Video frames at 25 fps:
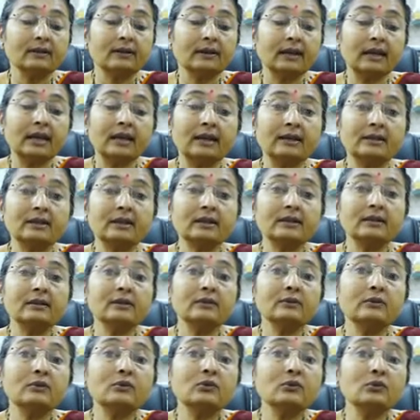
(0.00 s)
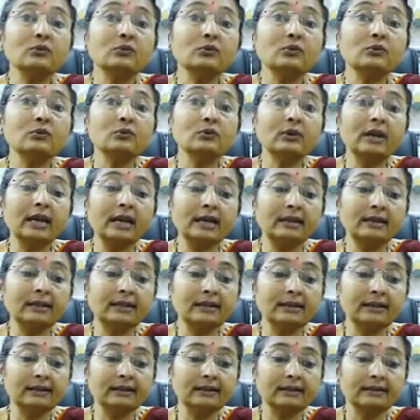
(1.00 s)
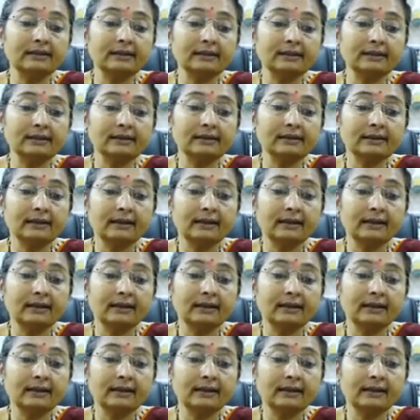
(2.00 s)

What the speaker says: aged 2 to 18 years